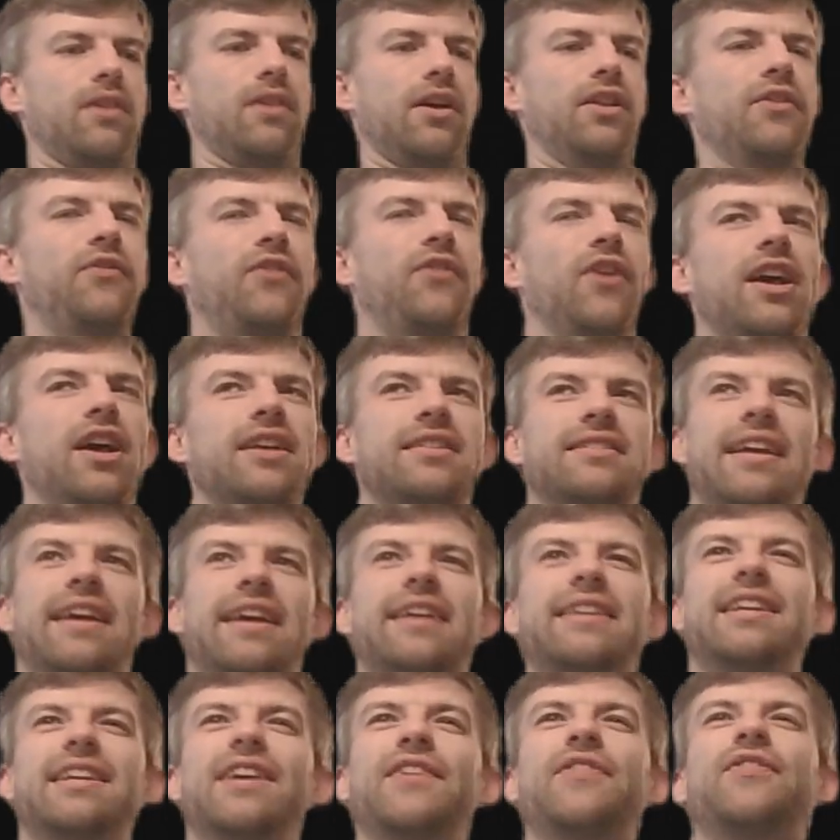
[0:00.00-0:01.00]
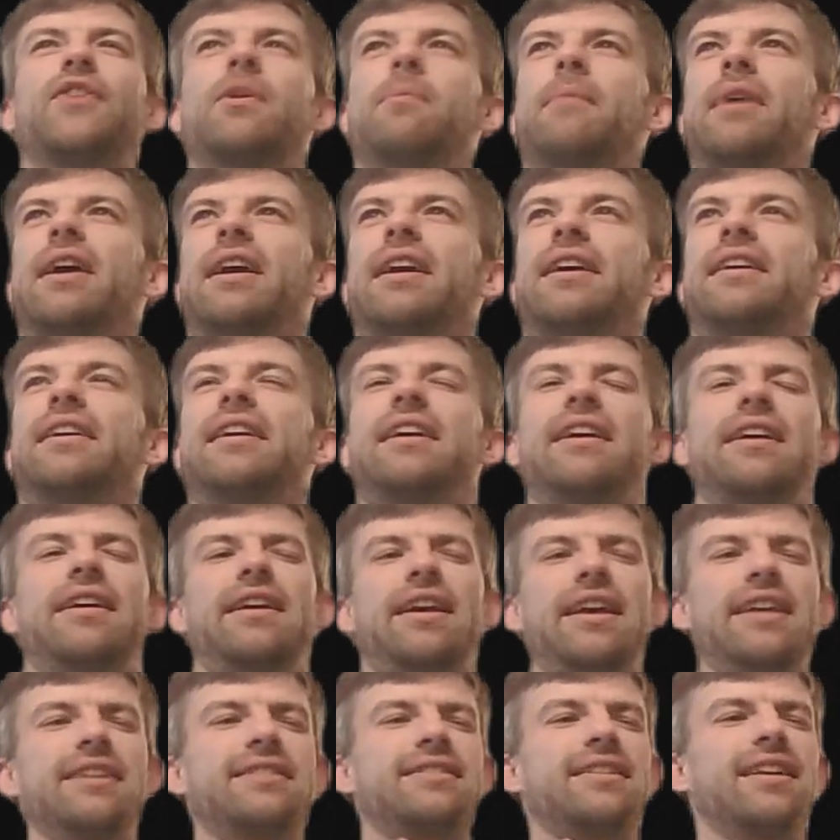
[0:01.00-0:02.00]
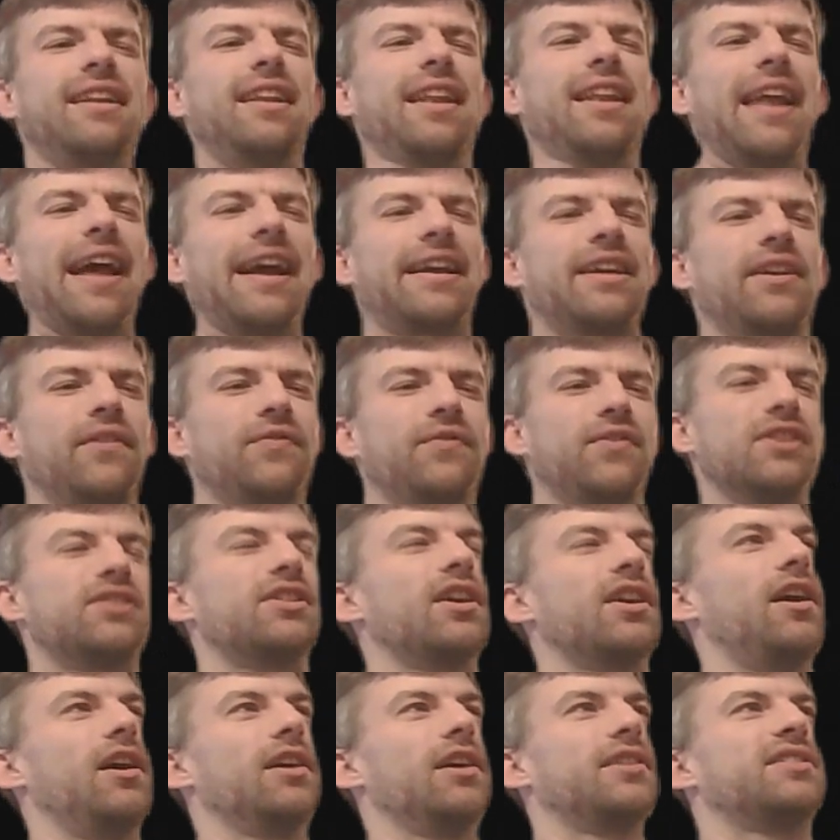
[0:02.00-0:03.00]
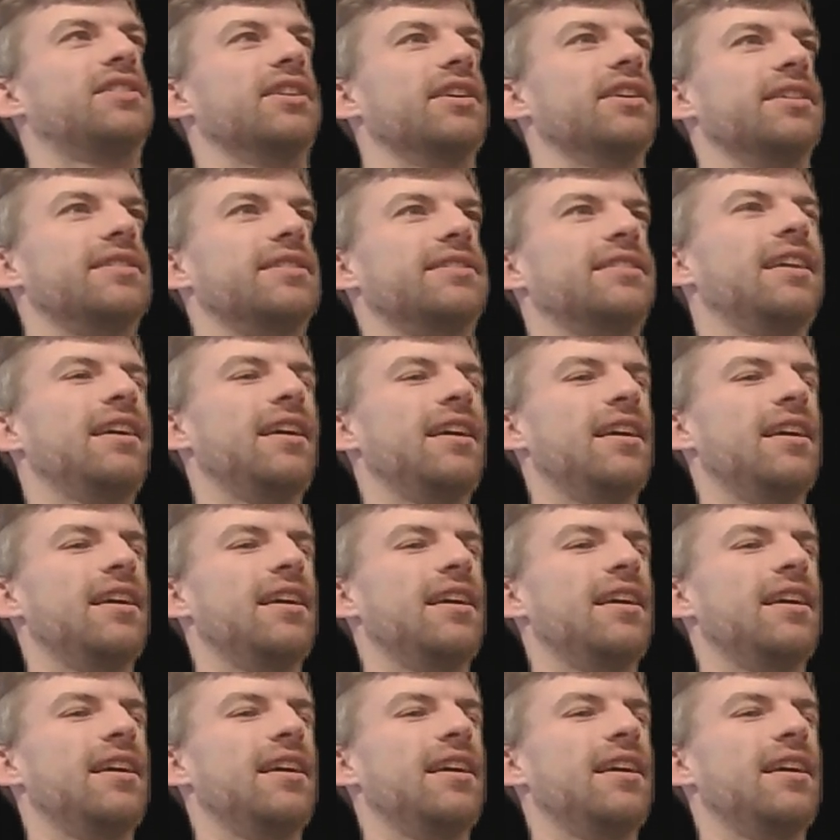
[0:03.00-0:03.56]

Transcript: the first negative for me is the lack of disasters.